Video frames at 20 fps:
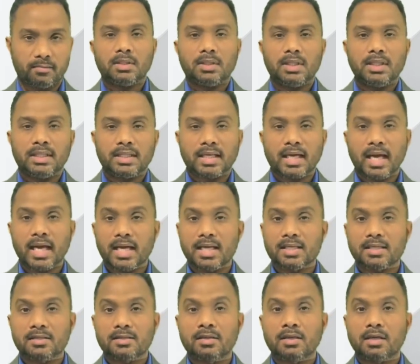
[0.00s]
It
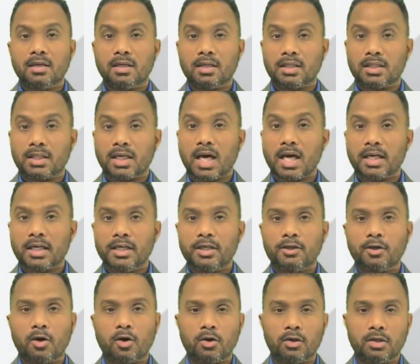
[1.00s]
has a
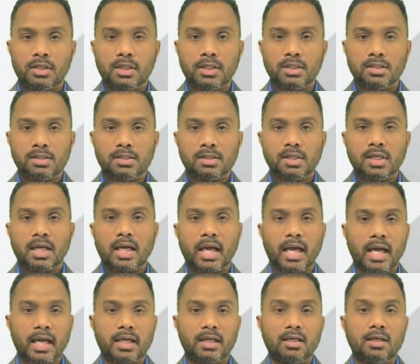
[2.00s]
target audience
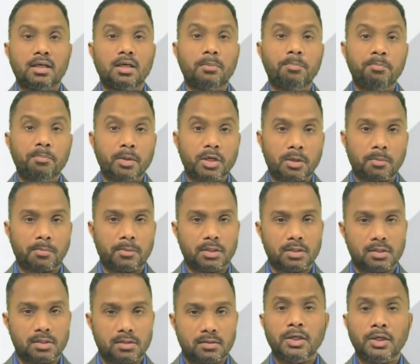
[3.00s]
and a purpose.